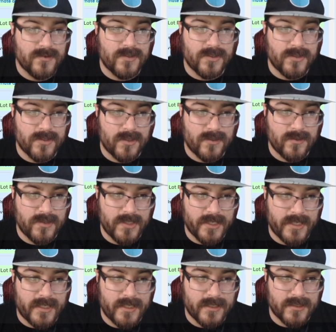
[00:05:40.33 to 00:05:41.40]
then you know you
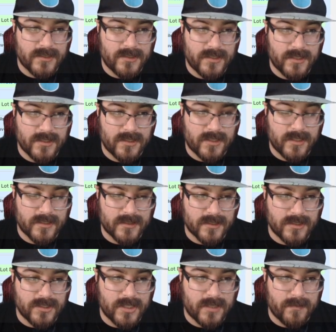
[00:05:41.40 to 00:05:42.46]
need to click the
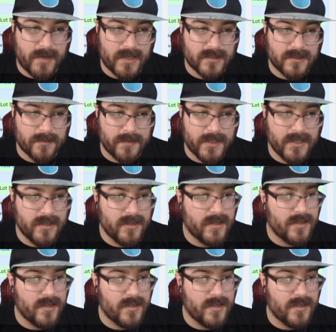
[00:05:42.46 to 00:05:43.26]
checkbox up here.